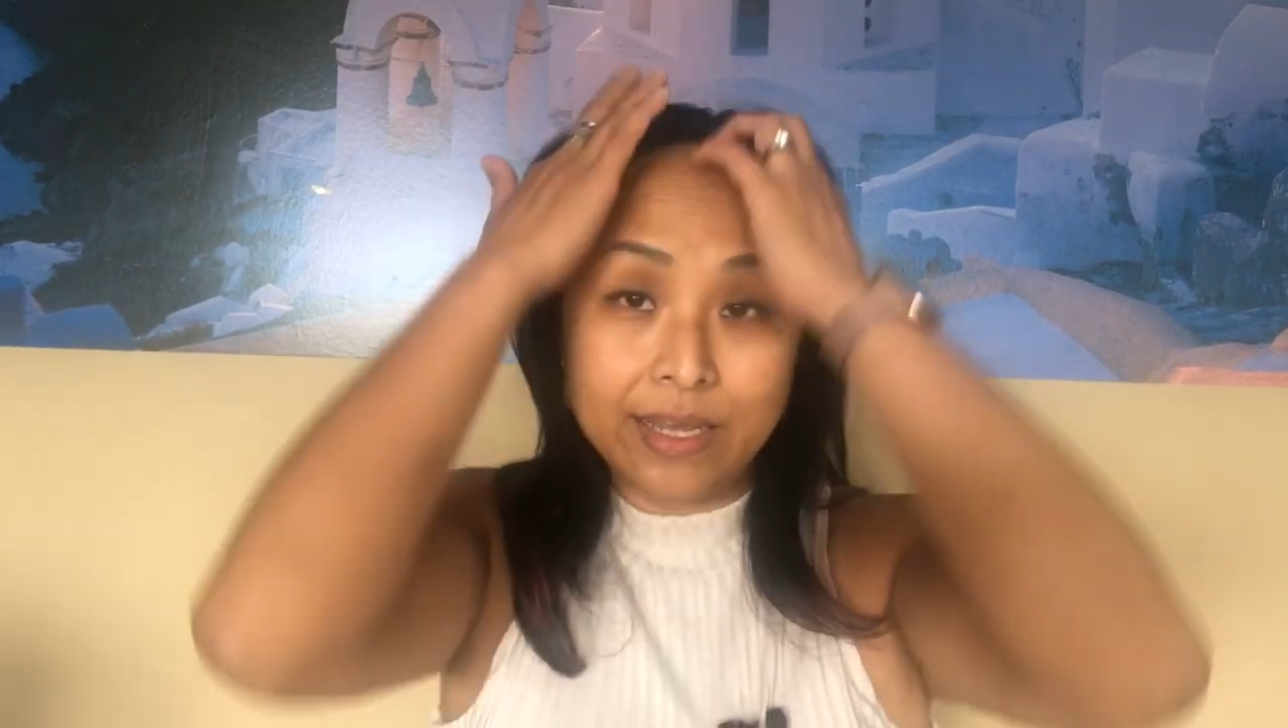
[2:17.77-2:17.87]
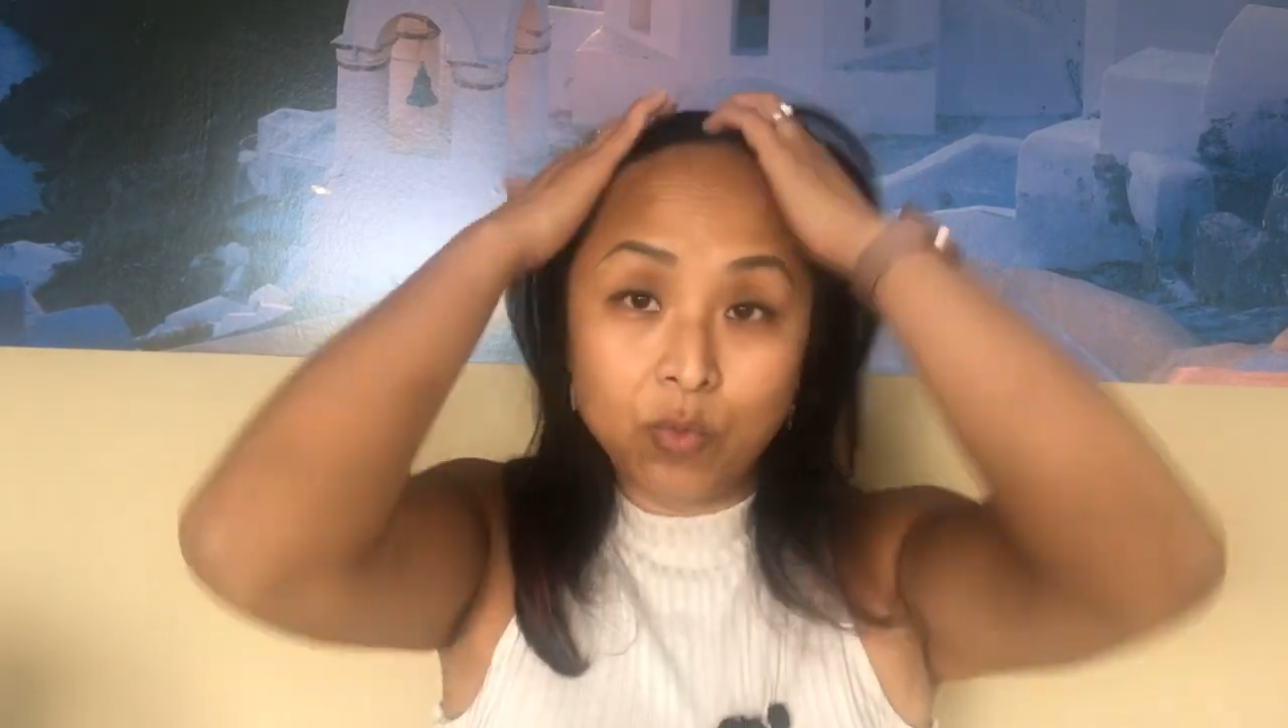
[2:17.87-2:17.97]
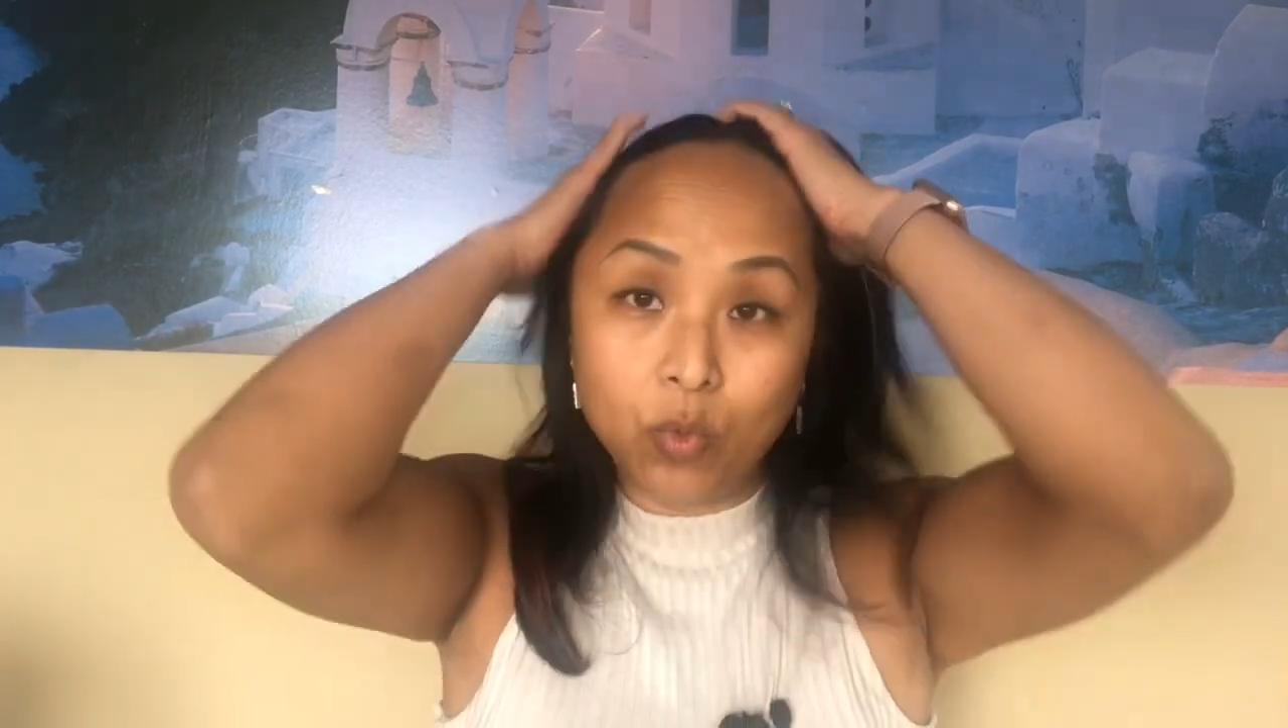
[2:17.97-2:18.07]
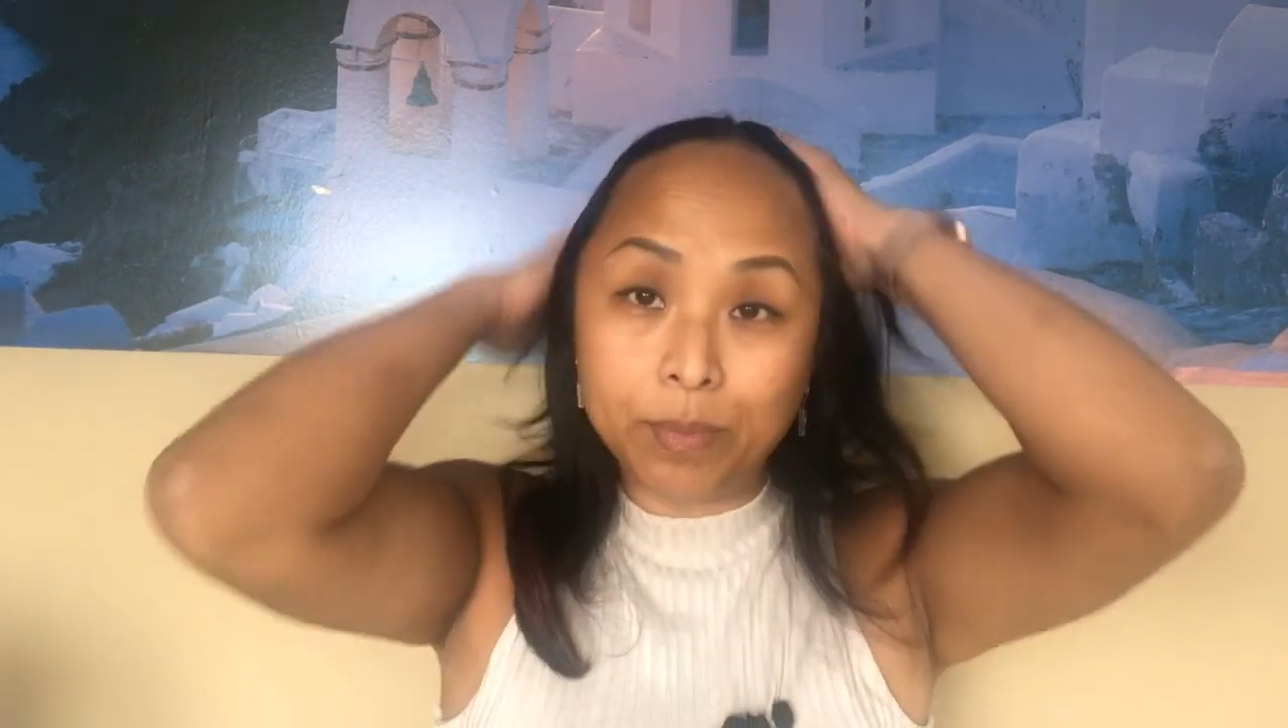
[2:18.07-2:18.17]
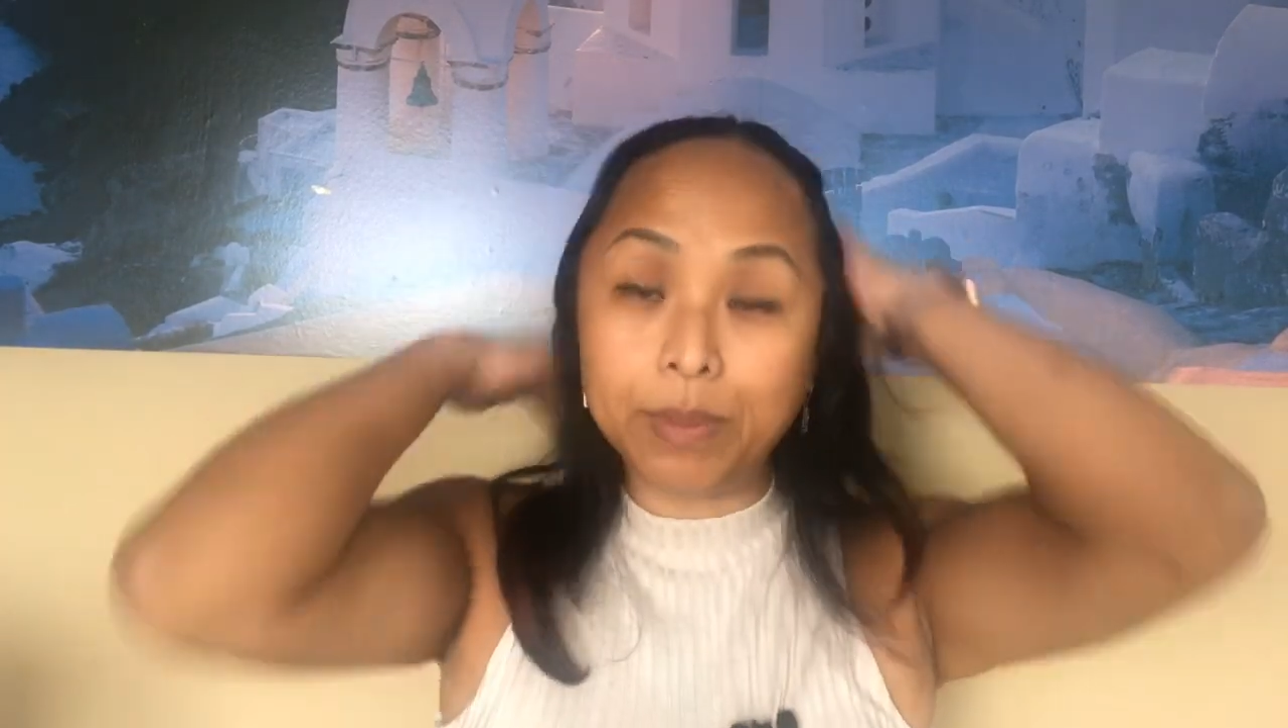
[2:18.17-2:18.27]

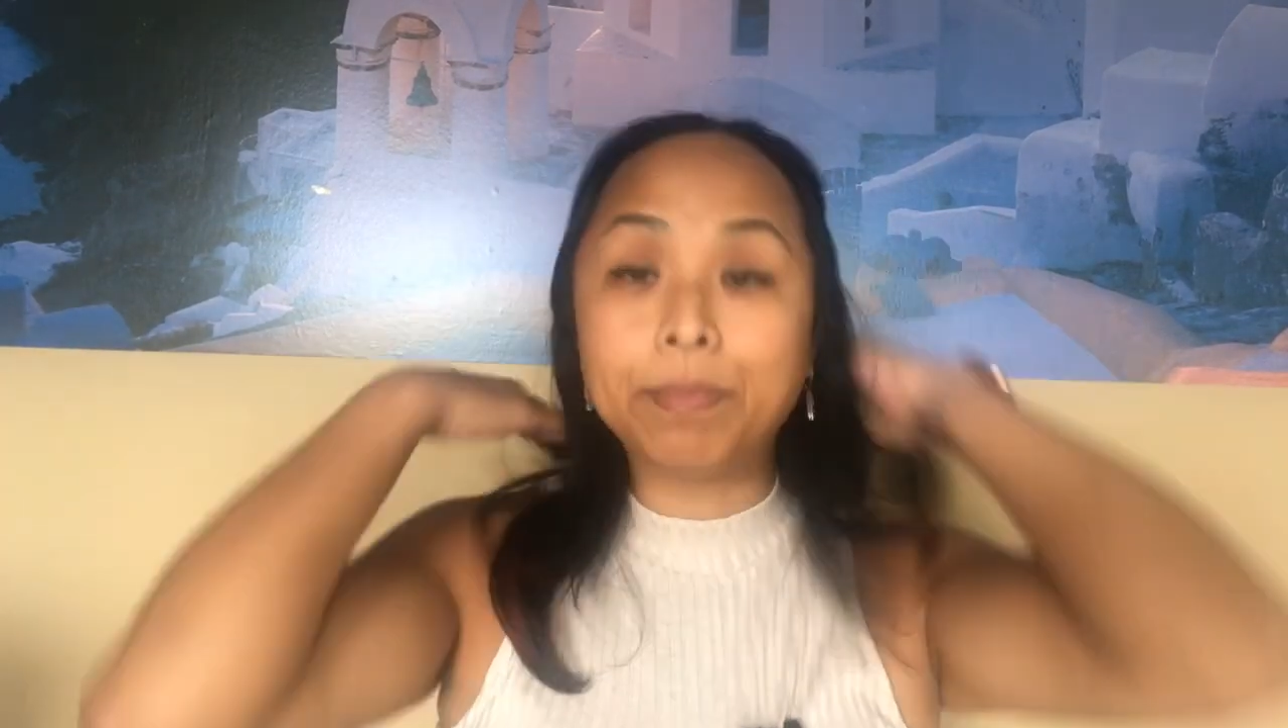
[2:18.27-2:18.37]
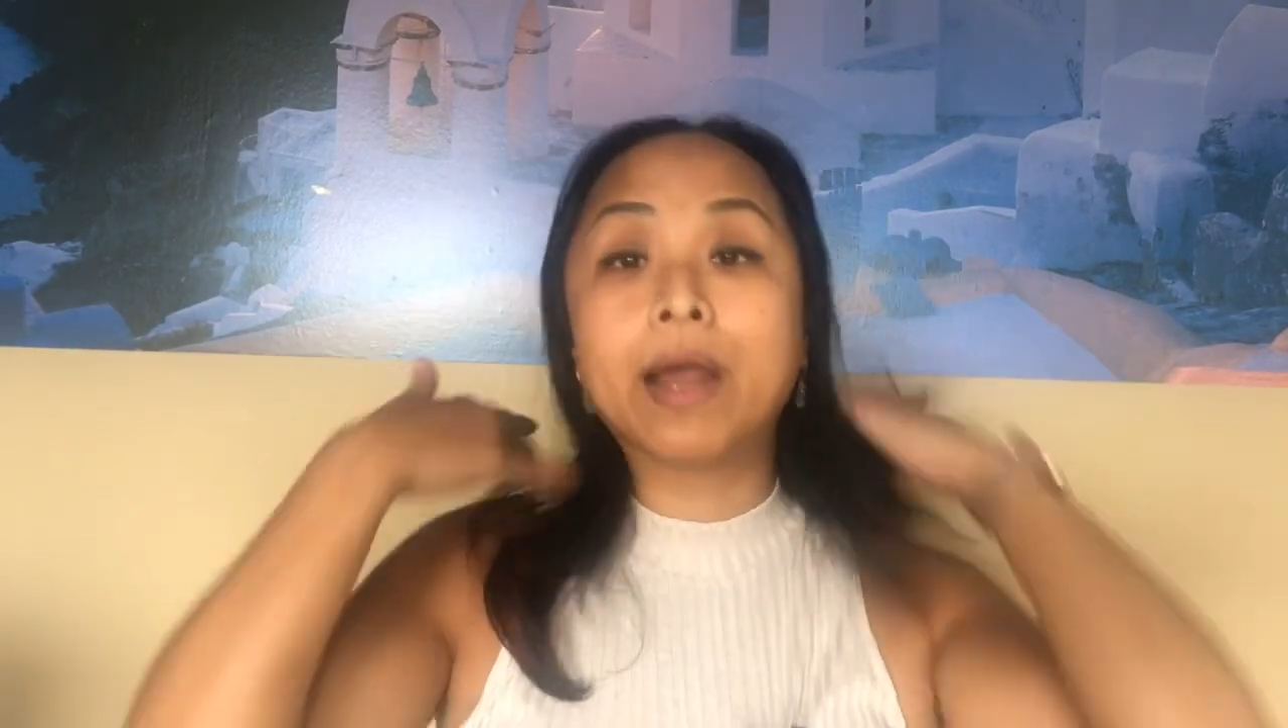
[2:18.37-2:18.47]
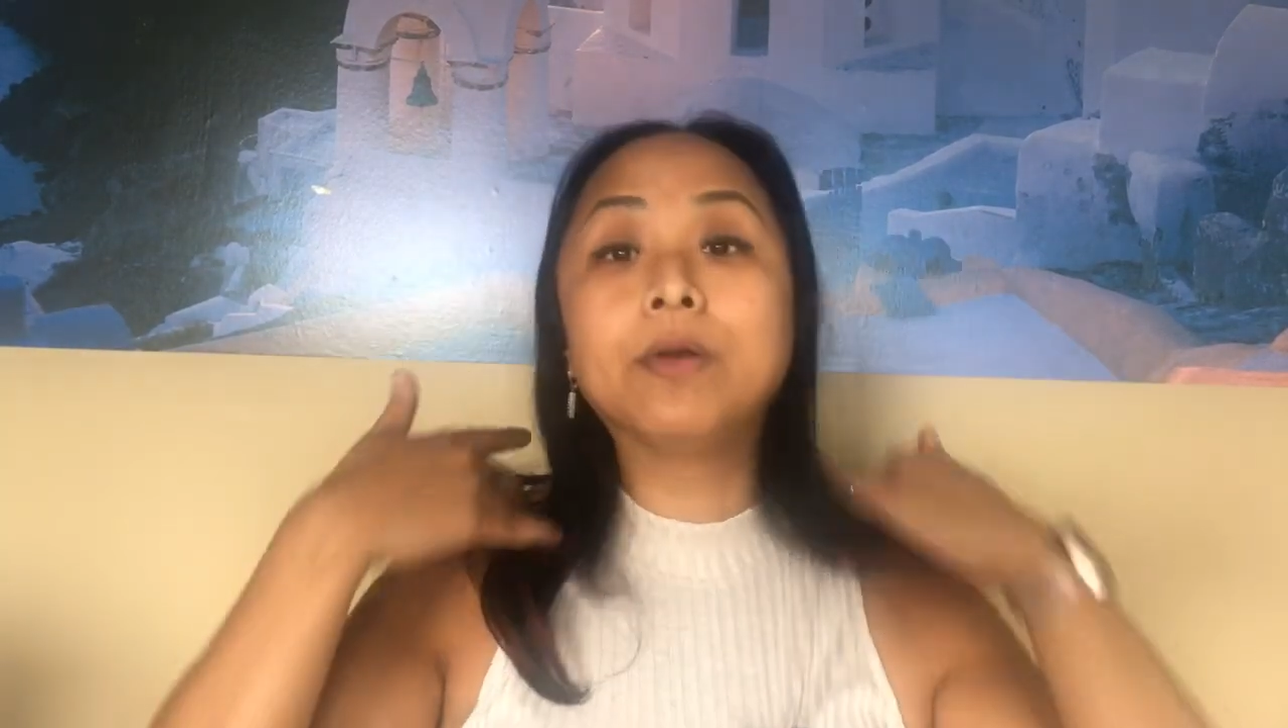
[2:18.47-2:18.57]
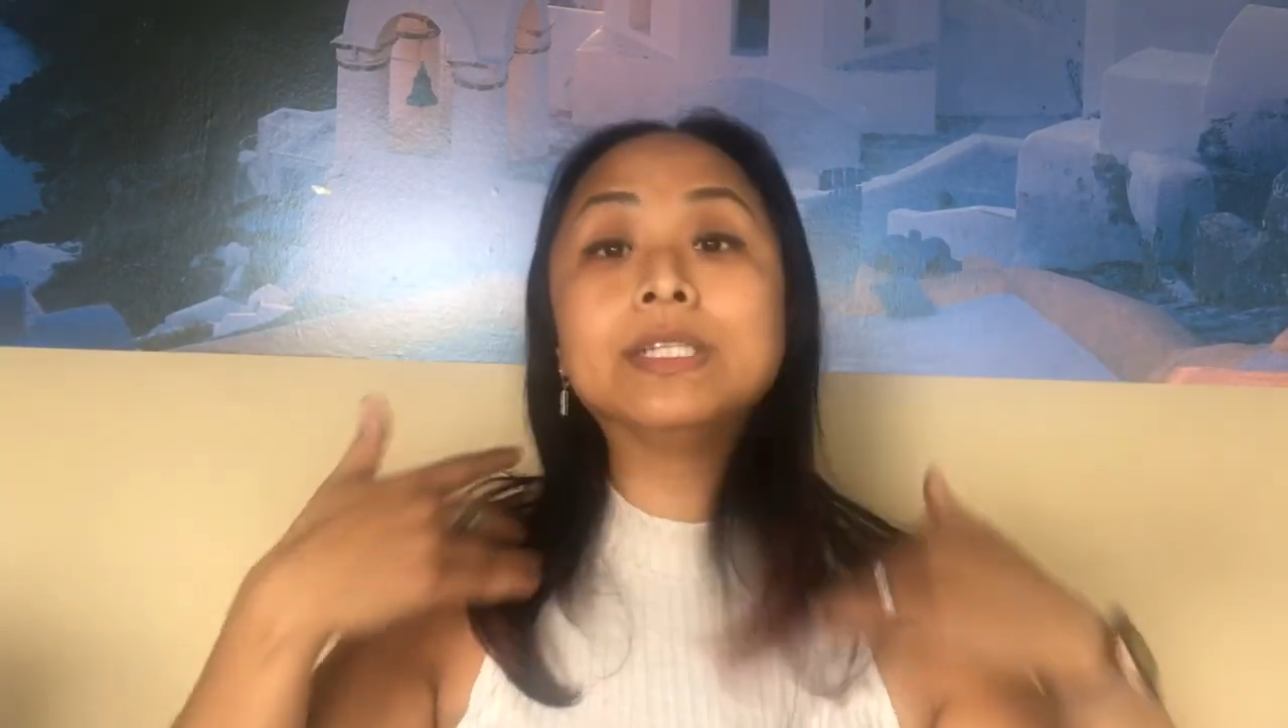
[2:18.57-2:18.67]
will be parents